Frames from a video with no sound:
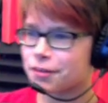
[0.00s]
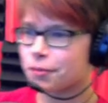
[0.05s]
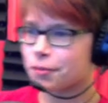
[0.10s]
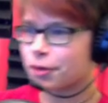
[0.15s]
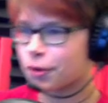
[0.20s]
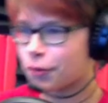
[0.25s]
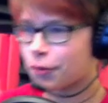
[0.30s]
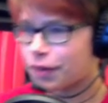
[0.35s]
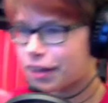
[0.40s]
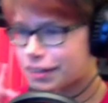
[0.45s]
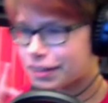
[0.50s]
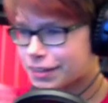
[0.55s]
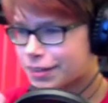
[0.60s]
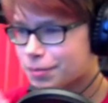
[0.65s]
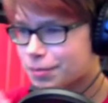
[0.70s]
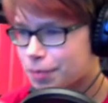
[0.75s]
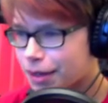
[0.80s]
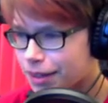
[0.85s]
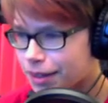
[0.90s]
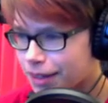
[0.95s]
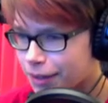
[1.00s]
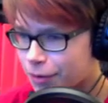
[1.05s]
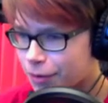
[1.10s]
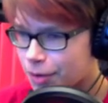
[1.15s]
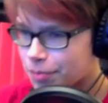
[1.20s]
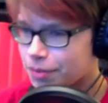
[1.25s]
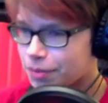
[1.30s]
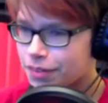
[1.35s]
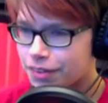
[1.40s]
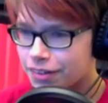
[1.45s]
We're going into the melee
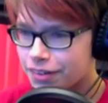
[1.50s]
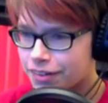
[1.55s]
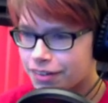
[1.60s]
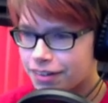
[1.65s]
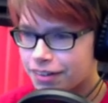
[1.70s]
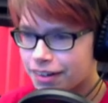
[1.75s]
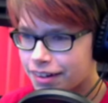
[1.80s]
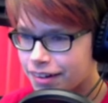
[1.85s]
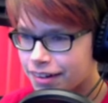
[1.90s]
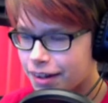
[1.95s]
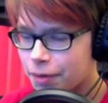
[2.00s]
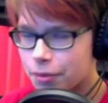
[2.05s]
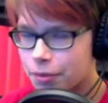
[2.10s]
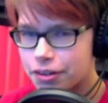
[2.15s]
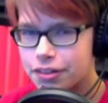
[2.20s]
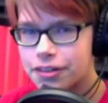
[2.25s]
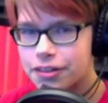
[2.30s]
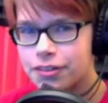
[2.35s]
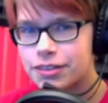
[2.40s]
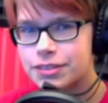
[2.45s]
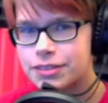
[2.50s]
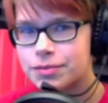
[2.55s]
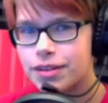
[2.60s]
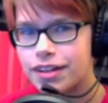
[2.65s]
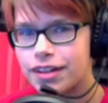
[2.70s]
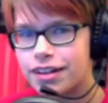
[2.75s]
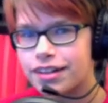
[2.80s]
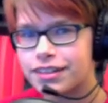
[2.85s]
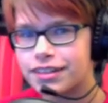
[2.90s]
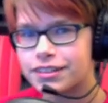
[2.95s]
weapon. All right. I'm gonna close
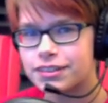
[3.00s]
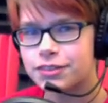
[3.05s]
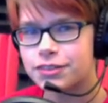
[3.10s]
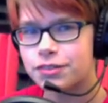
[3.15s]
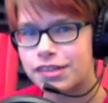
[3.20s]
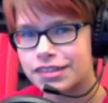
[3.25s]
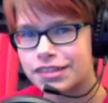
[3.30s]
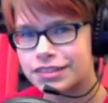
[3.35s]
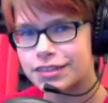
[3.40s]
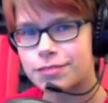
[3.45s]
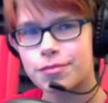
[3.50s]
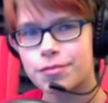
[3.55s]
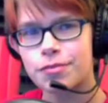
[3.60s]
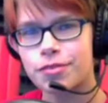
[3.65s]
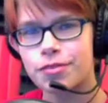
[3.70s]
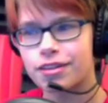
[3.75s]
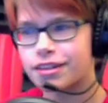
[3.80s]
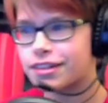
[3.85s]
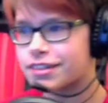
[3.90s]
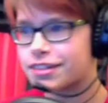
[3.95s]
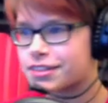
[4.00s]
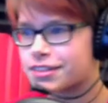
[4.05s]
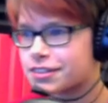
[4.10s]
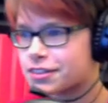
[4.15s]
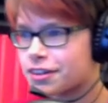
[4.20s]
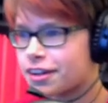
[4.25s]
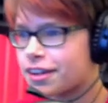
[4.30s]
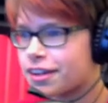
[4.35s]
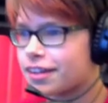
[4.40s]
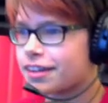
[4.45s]
my eyes. You guys tell me what it is.
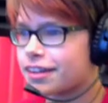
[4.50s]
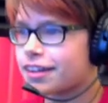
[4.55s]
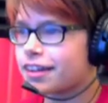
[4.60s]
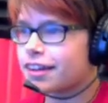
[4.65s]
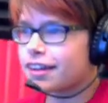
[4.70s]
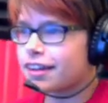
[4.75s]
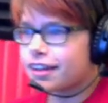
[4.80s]
All right.